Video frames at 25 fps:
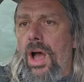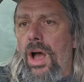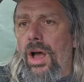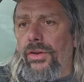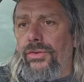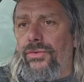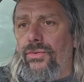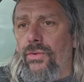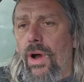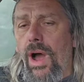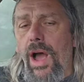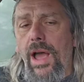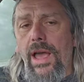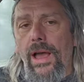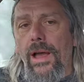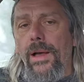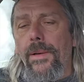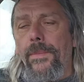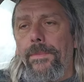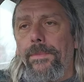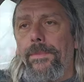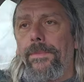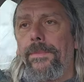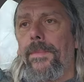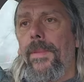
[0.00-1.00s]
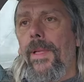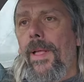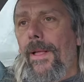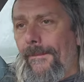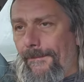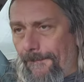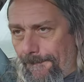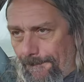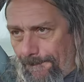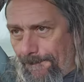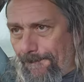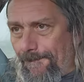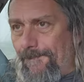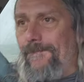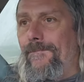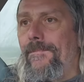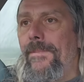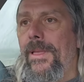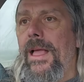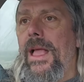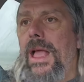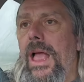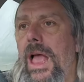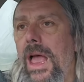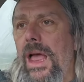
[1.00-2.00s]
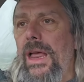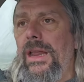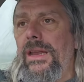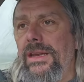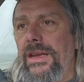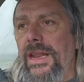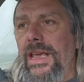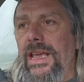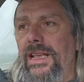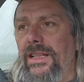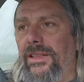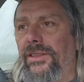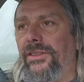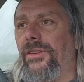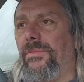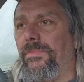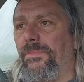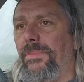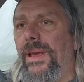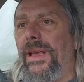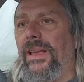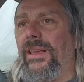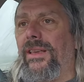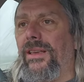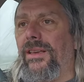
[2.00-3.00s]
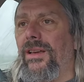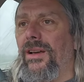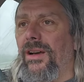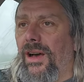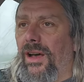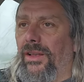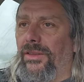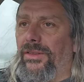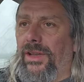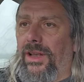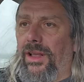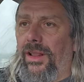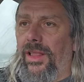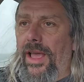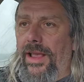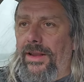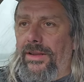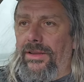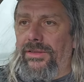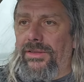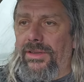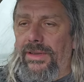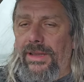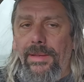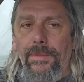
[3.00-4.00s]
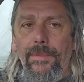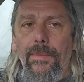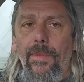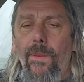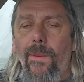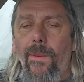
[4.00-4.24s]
a dryer needs a big car to collect, doesn't it?